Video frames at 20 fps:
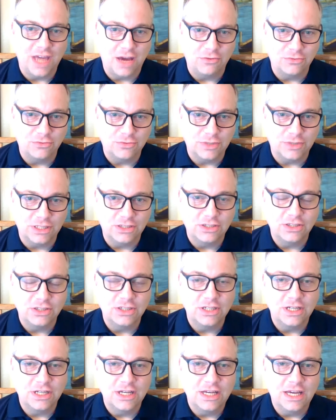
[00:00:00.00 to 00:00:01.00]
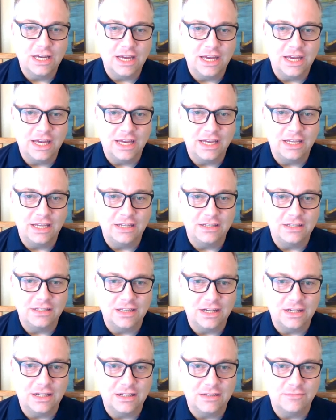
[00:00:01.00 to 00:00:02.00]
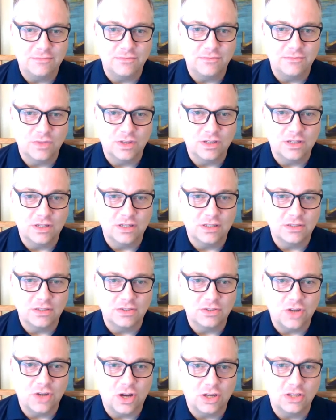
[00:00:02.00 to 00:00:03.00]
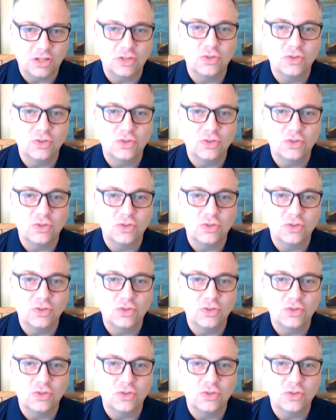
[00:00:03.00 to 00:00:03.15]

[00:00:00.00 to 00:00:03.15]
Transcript: outreach and talking